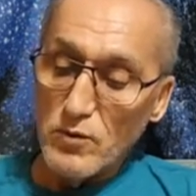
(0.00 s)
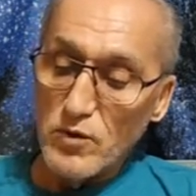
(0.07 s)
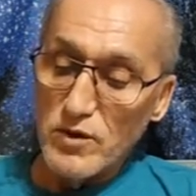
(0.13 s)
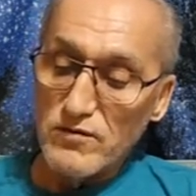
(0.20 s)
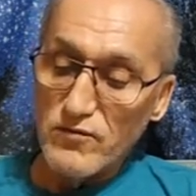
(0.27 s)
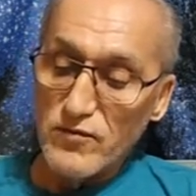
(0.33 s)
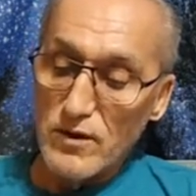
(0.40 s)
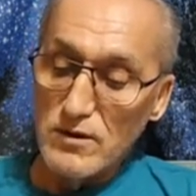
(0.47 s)

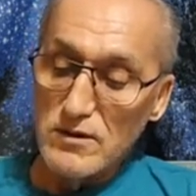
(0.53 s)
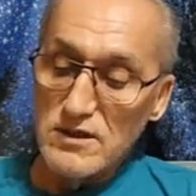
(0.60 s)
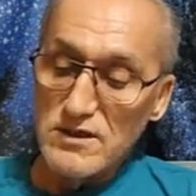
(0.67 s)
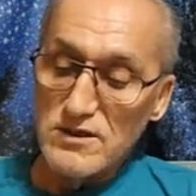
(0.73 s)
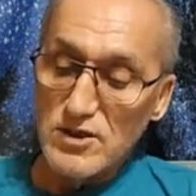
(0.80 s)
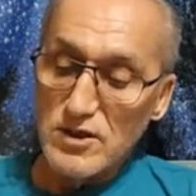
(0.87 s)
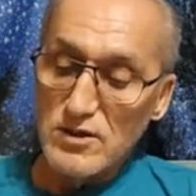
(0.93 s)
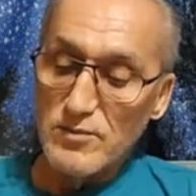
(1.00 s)
The
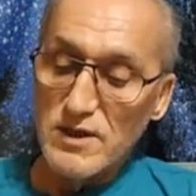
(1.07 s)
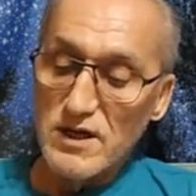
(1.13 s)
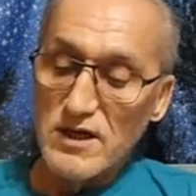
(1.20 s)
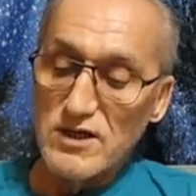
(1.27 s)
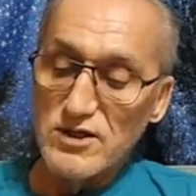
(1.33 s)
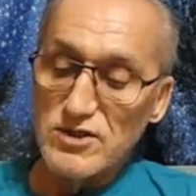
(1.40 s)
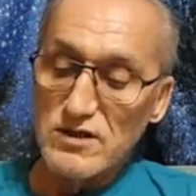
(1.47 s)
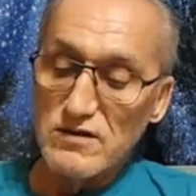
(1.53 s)
individual who
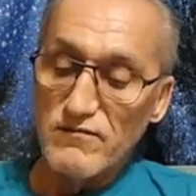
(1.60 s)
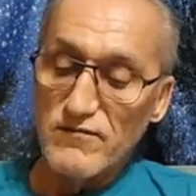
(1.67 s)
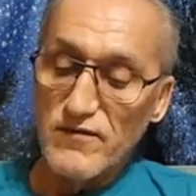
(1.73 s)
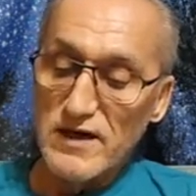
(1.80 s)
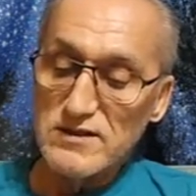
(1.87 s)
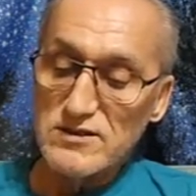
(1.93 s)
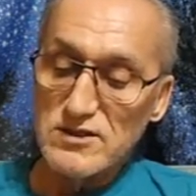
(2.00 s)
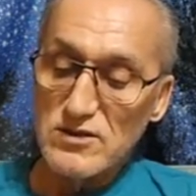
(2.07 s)

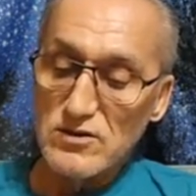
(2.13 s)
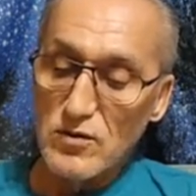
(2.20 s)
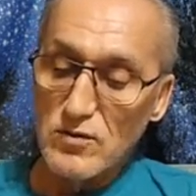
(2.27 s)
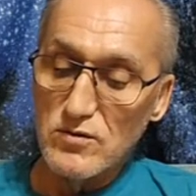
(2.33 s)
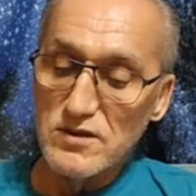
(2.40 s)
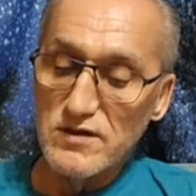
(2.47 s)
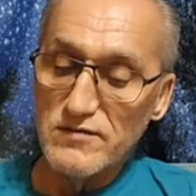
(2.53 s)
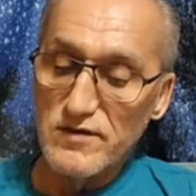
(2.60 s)
knows that
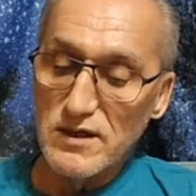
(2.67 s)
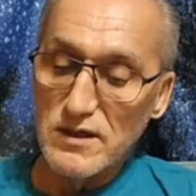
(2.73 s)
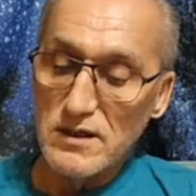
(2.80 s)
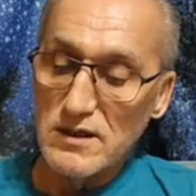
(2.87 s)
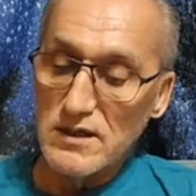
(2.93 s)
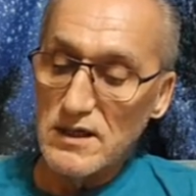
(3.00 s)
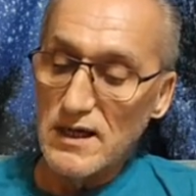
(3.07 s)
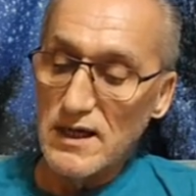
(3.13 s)
will
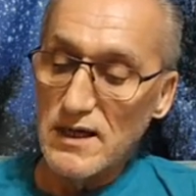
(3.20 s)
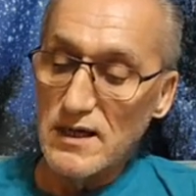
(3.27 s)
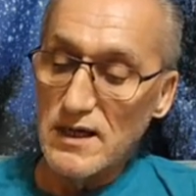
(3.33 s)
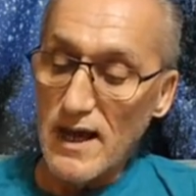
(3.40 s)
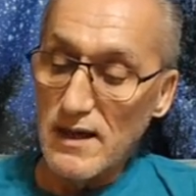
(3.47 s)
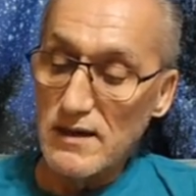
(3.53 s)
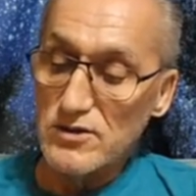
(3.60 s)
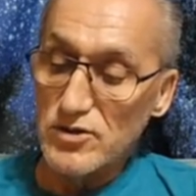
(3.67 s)
use his
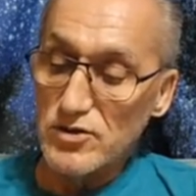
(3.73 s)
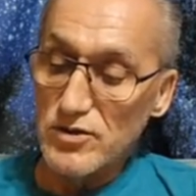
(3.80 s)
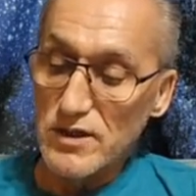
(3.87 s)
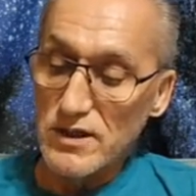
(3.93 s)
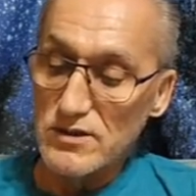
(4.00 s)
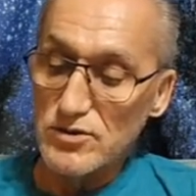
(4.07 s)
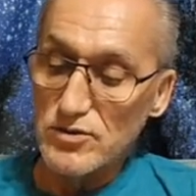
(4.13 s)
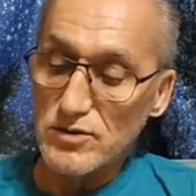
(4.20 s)
wisdom and
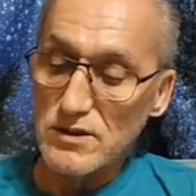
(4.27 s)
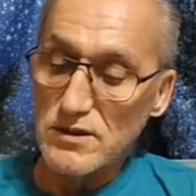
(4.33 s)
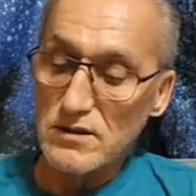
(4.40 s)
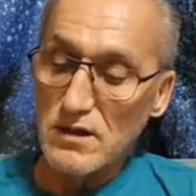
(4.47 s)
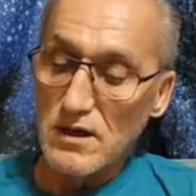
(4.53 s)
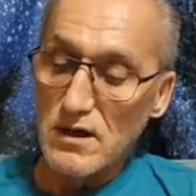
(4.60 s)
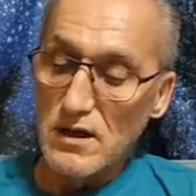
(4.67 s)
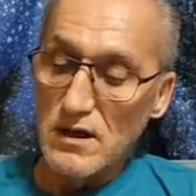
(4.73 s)
control
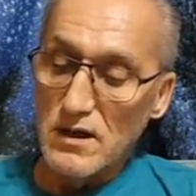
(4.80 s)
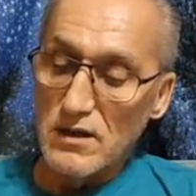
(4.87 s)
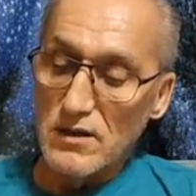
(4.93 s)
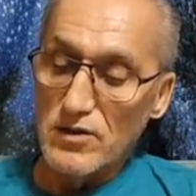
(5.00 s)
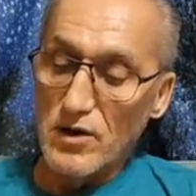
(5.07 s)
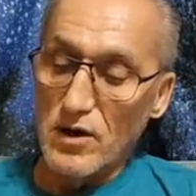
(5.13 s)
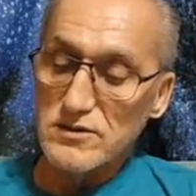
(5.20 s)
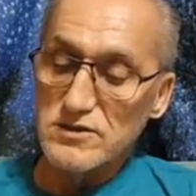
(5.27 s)
himself
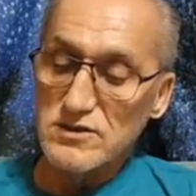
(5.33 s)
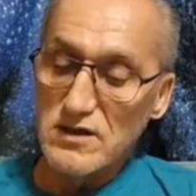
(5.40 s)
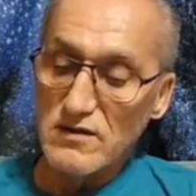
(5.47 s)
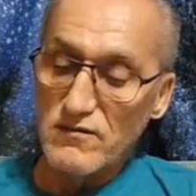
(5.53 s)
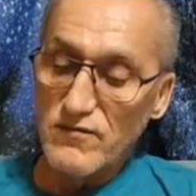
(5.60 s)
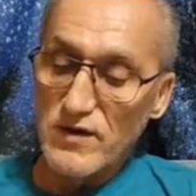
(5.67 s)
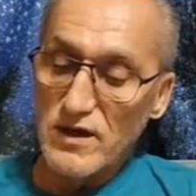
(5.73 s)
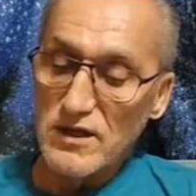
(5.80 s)

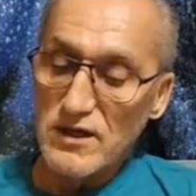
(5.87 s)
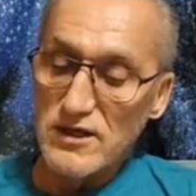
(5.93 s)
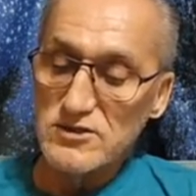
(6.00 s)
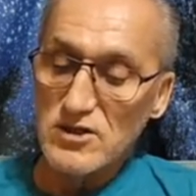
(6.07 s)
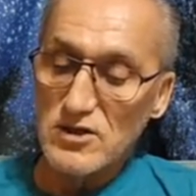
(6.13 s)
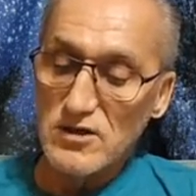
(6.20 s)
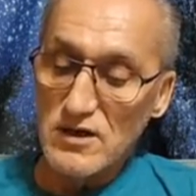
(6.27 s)
accordingly.